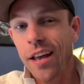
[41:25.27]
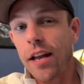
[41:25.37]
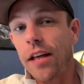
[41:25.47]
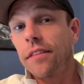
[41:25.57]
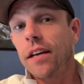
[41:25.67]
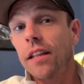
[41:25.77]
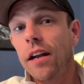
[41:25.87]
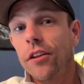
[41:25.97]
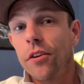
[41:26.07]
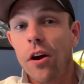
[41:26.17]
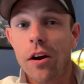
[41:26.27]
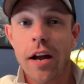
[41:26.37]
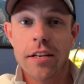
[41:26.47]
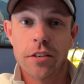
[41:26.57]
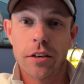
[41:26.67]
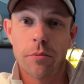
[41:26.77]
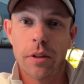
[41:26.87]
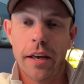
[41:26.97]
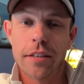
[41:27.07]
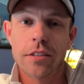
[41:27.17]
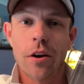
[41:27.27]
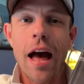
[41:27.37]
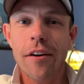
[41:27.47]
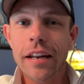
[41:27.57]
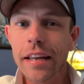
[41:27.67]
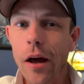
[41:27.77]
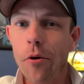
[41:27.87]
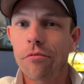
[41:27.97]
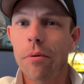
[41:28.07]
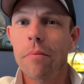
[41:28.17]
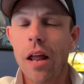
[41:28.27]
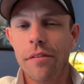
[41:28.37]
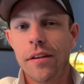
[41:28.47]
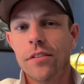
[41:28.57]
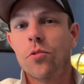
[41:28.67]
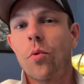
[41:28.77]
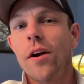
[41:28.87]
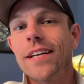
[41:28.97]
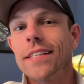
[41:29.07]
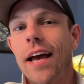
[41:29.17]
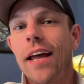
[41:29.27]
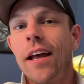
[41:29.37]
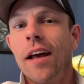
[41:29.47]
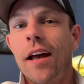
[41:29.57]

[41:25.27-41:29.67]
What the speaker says: And I think a lot of you car guys are going to relate. So how did he go from nothing to where he's at?